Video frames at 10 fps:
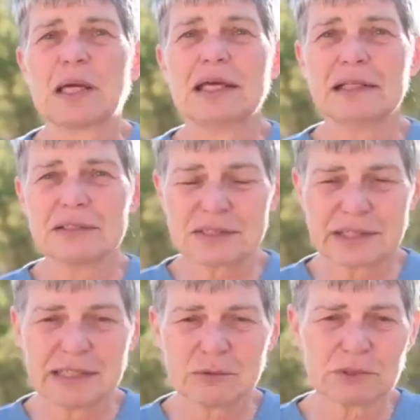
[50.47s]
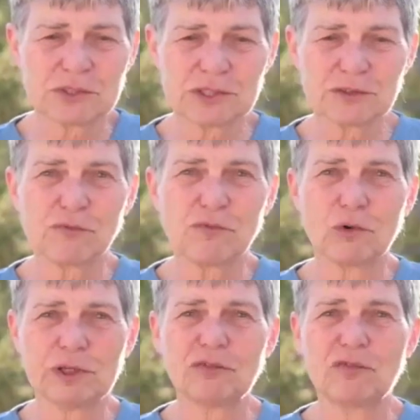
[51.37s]
In a state with just
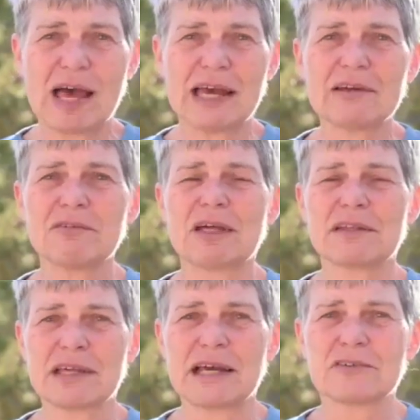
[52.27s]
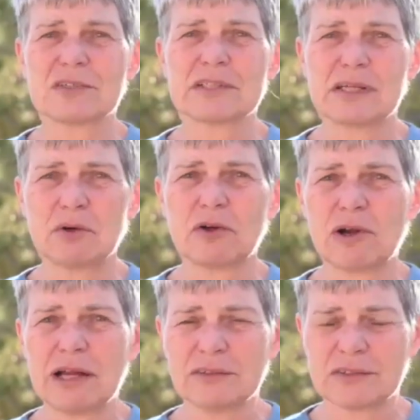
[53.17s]
45,000
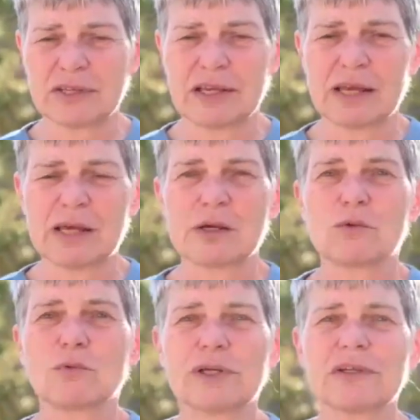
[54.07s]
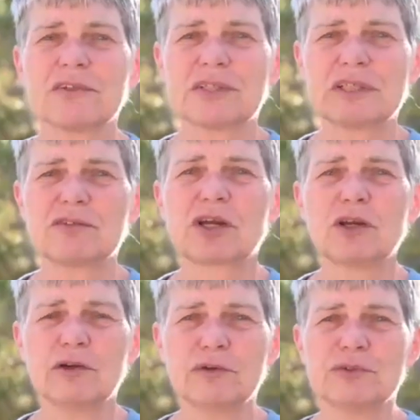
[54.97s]
Democrats, we received
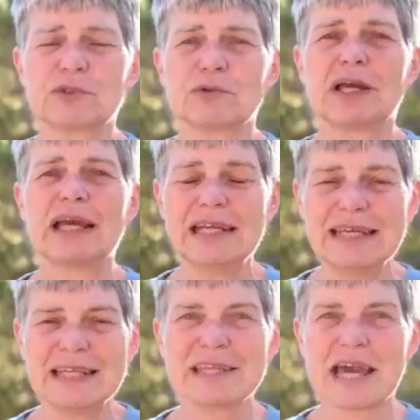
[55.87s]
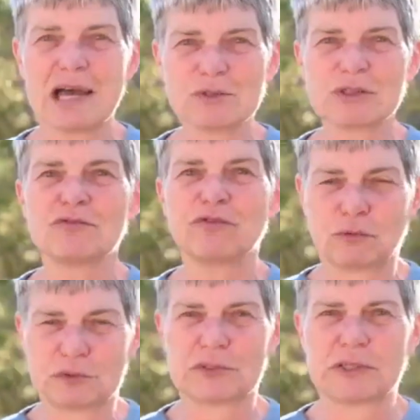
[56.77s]
close to 80,000
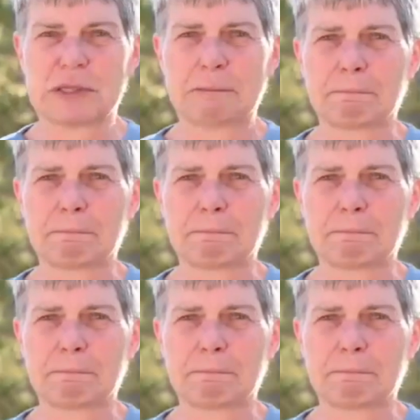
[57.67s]
votes.